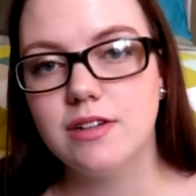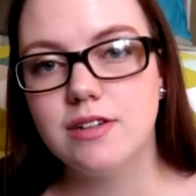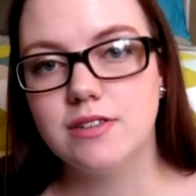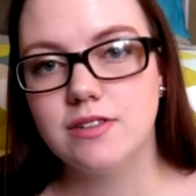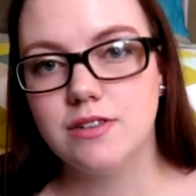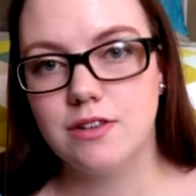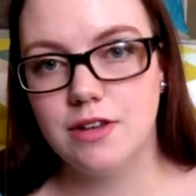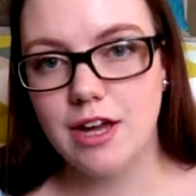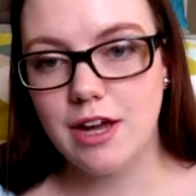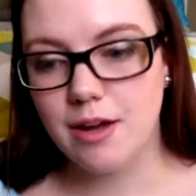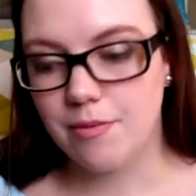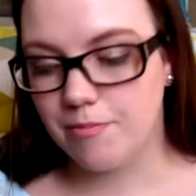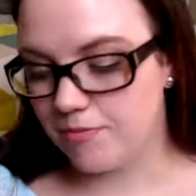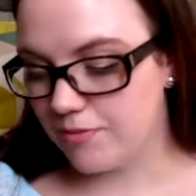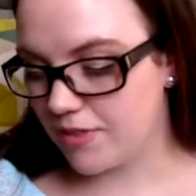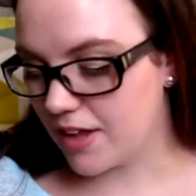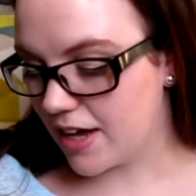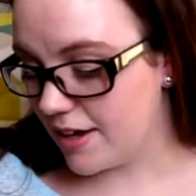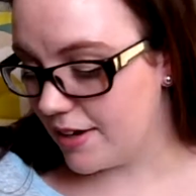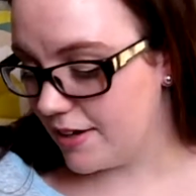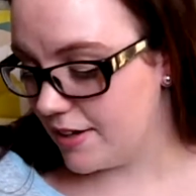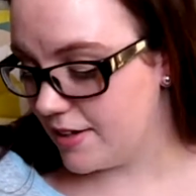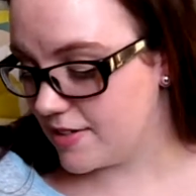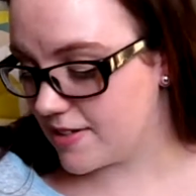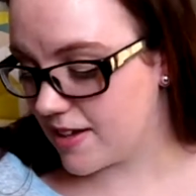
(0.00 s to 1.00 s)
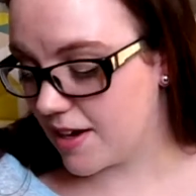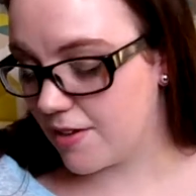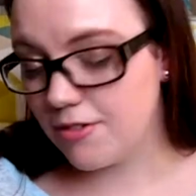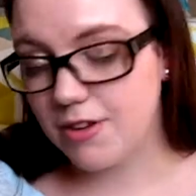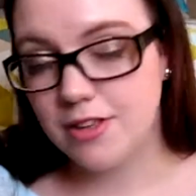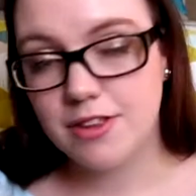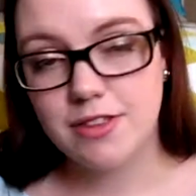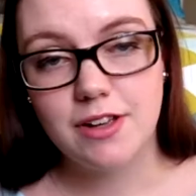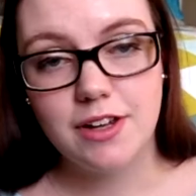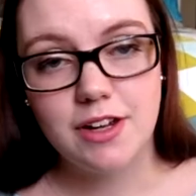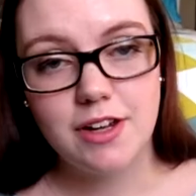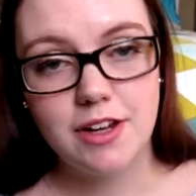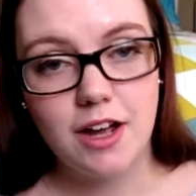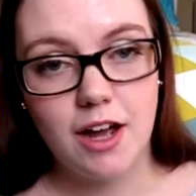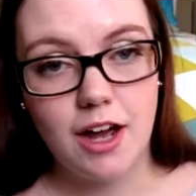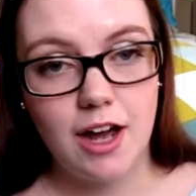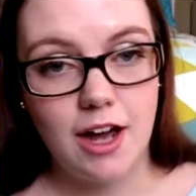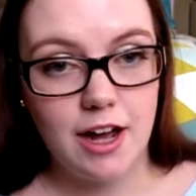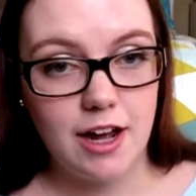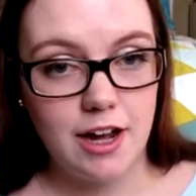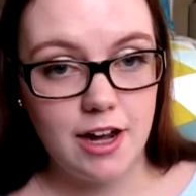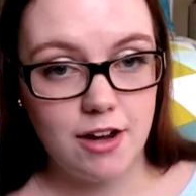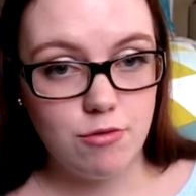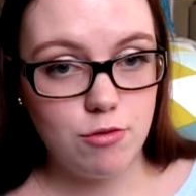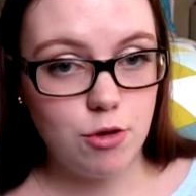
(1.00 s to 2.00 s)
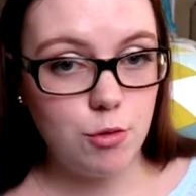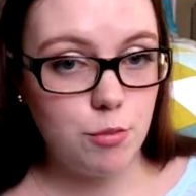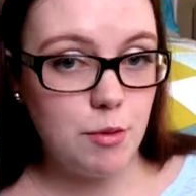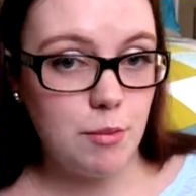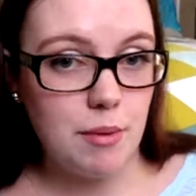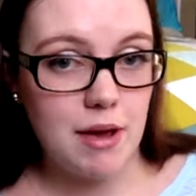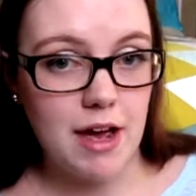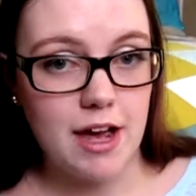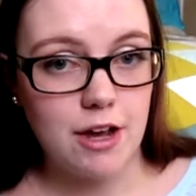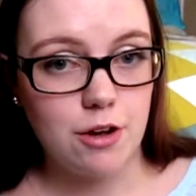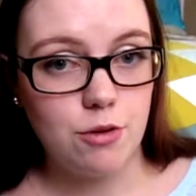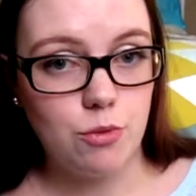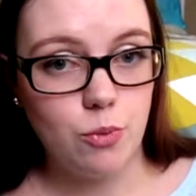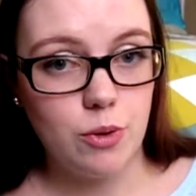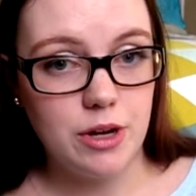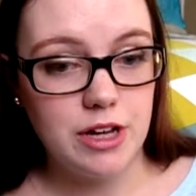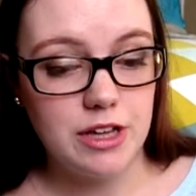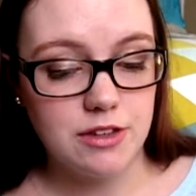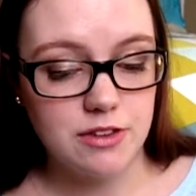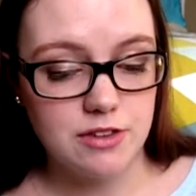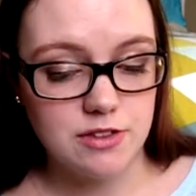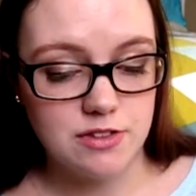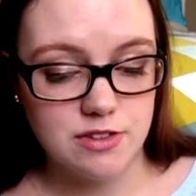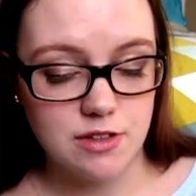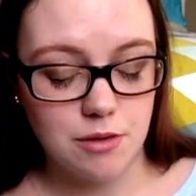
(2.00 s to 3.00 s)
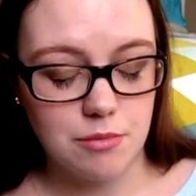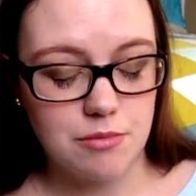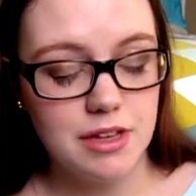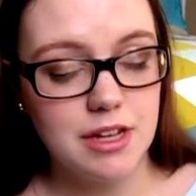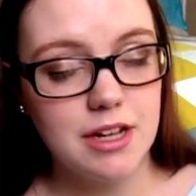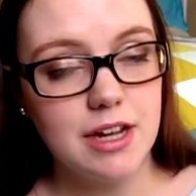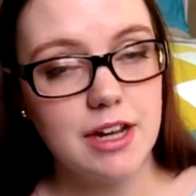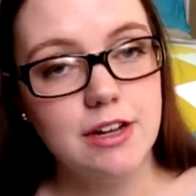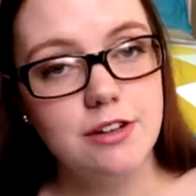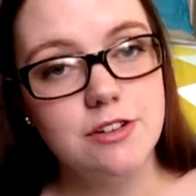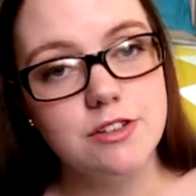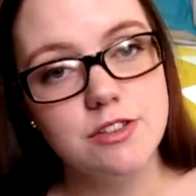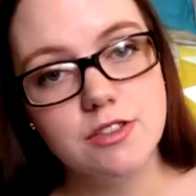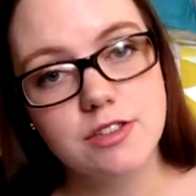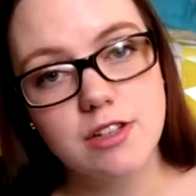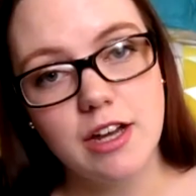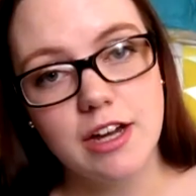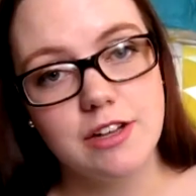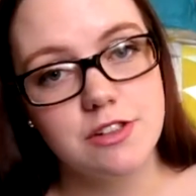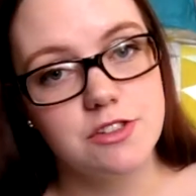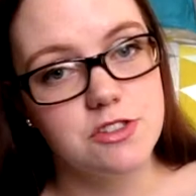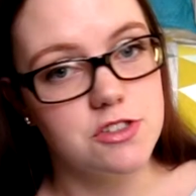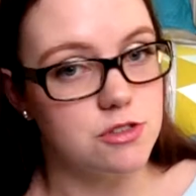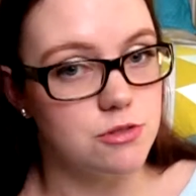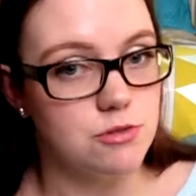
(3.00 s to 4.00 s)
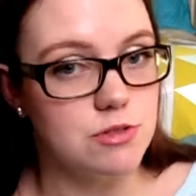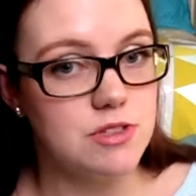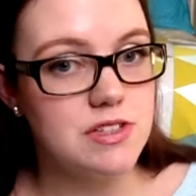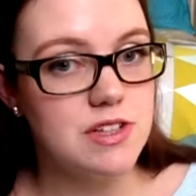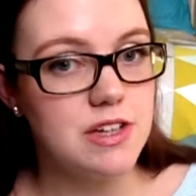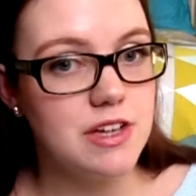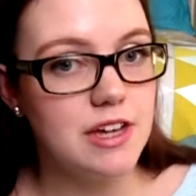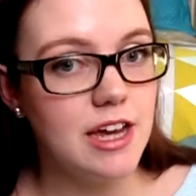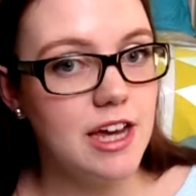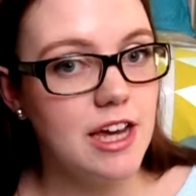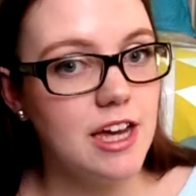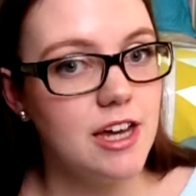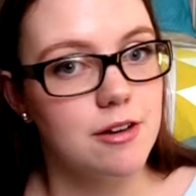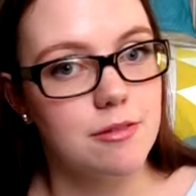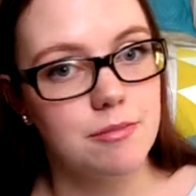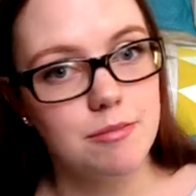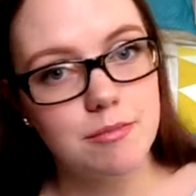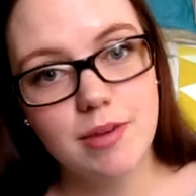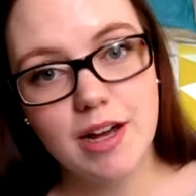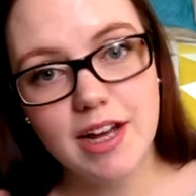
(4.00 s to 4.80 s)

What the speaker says: So yeah, that is everything. I will be back with something else as soon as I can.